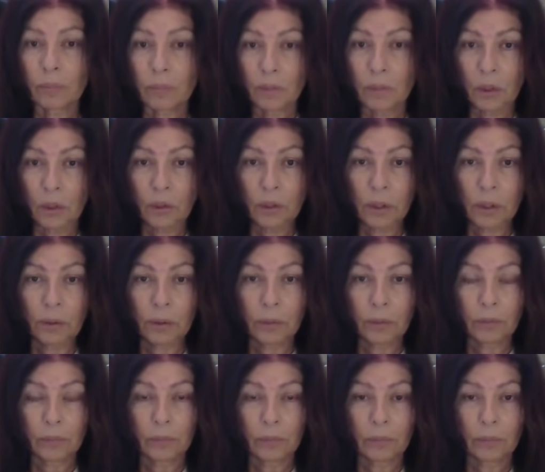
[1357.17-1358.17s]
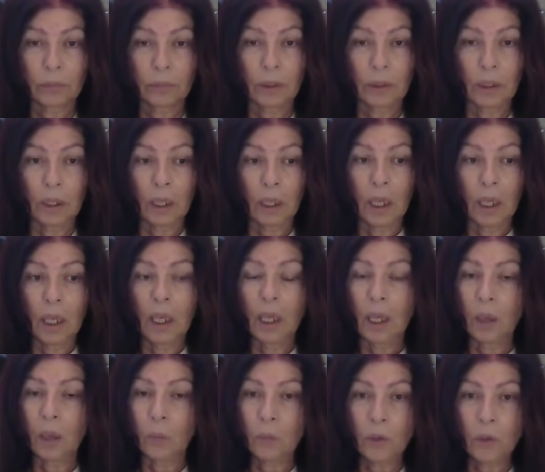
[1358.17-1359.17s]
You do.
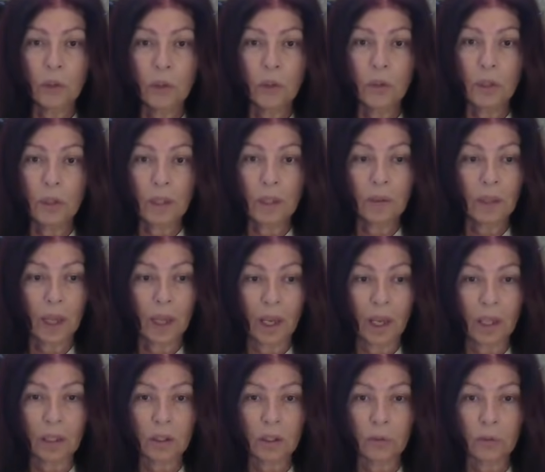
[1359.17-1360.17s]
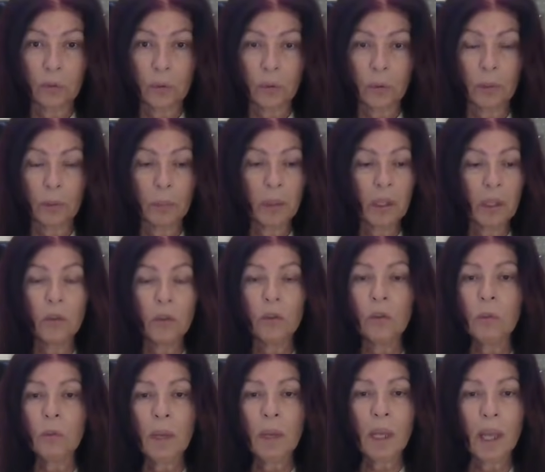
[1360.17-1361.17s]
And what you need to ask for, because
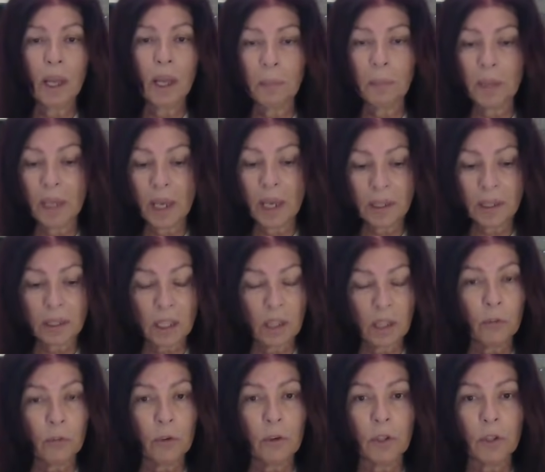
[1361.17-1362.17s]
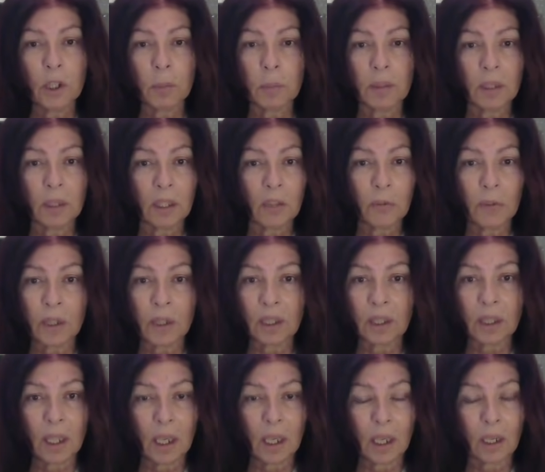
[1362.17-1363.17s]
you may be asking for a specific
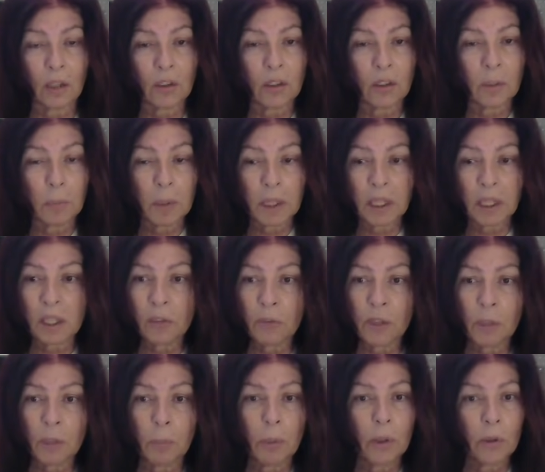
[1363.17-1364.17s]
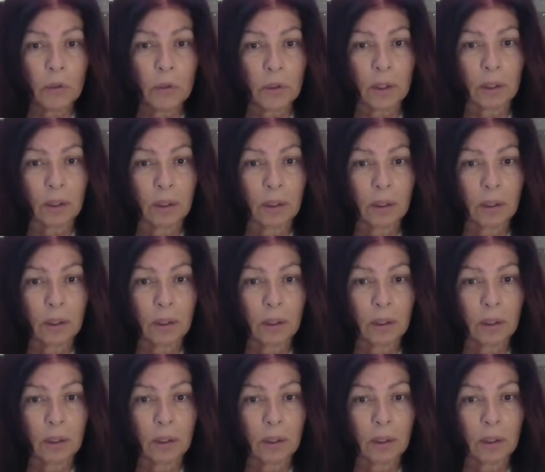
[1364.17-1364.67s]
thing, a specific person.